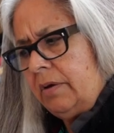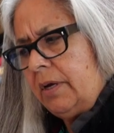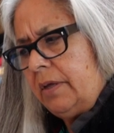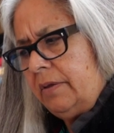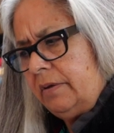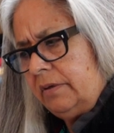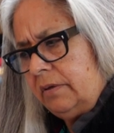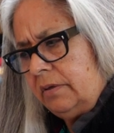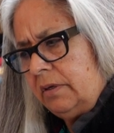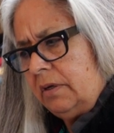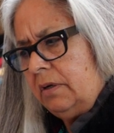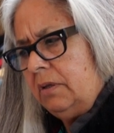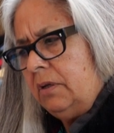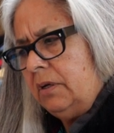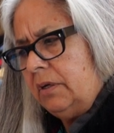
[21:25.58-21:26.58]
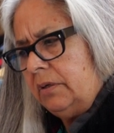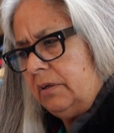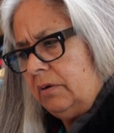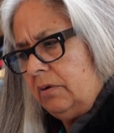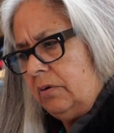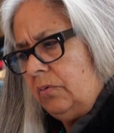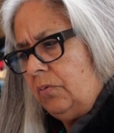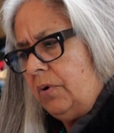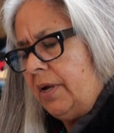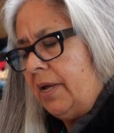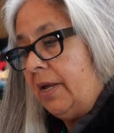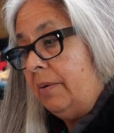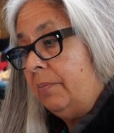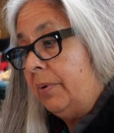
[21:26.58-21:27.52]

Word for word: okay, this is going to look a certain way,